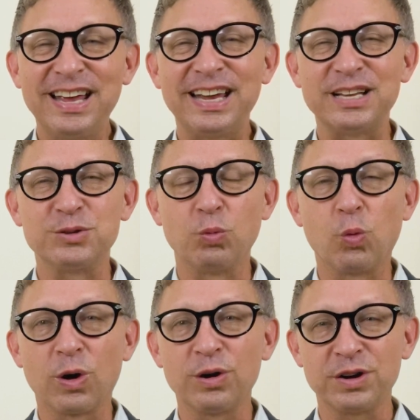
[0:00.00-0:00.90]
is
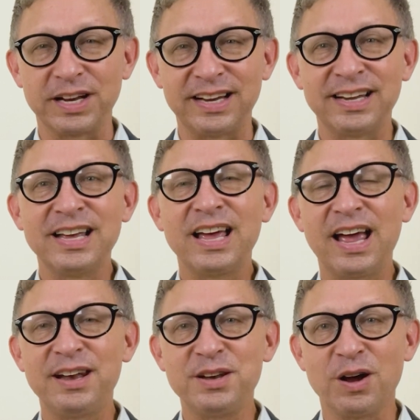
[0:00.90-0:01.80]
wordy
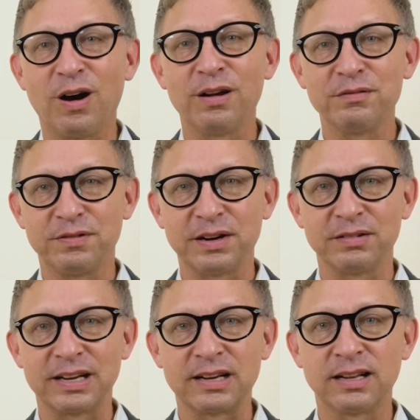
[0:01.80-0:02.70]
and not
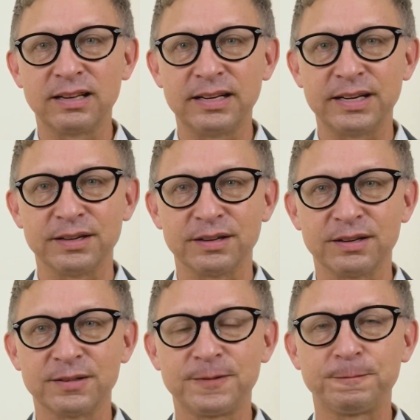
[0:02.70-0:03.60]
very
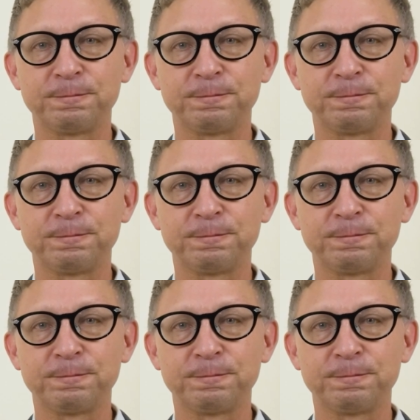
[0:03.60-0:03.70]
clear.